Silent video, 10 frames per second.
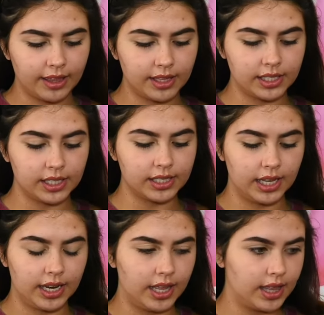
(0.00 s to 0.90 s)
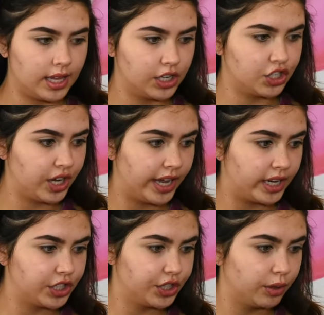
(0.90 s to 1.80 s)
and this is in the
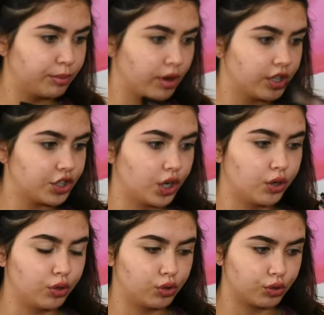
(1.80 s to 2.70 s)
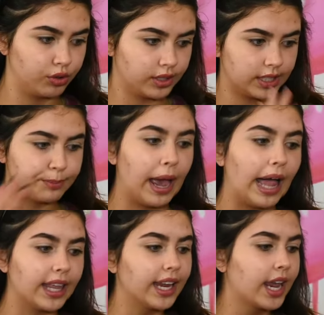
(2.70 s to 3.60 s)
shade Chill Brunch Neutrals, this
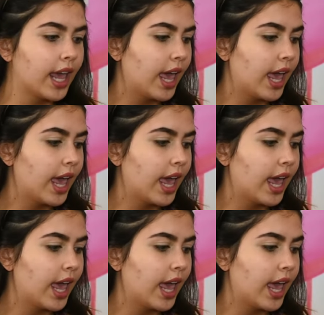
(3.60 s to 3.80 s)
palette.